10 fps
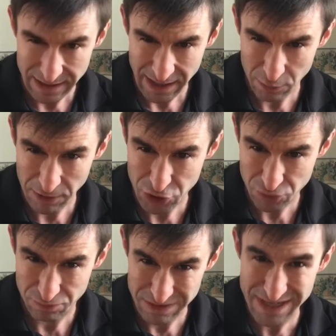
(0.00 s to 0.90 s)
how
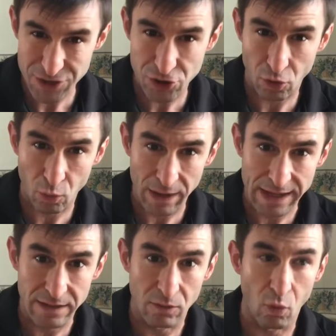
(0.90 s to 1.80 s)
much digital
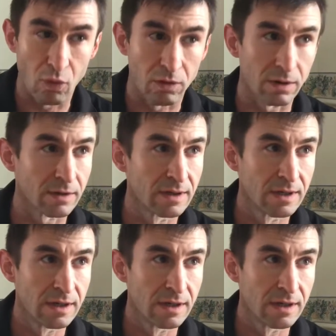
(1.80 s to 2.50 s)
weight or